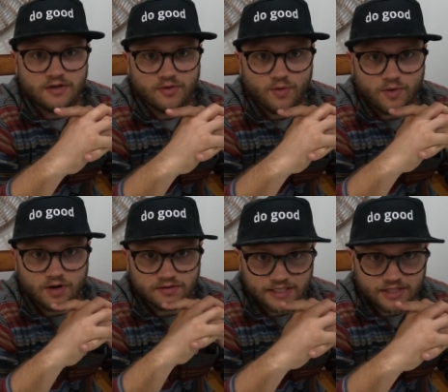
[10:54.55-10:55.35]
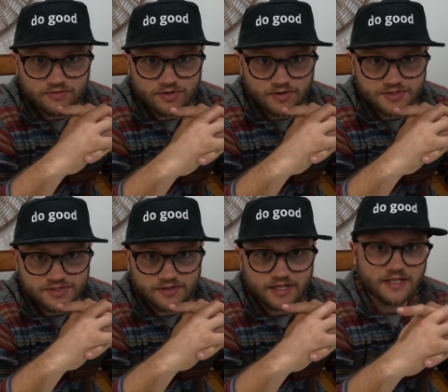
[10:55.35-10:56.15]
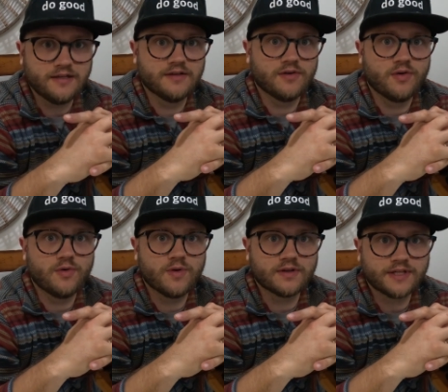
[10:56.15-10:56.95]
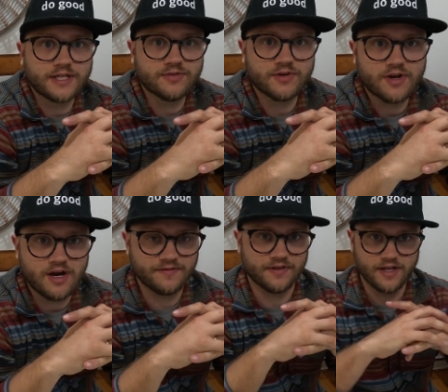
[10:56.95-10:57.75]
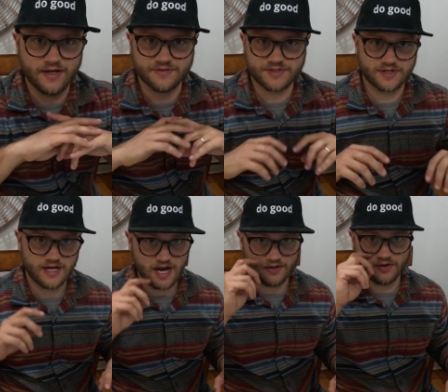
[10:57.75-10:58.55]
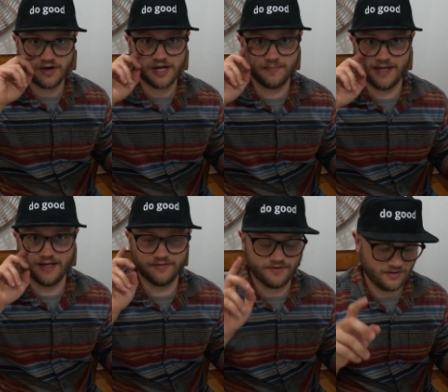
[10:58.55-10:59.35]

or Lincoln Road Roastery or Lincoln Road Coffee Lounge. Highly recommend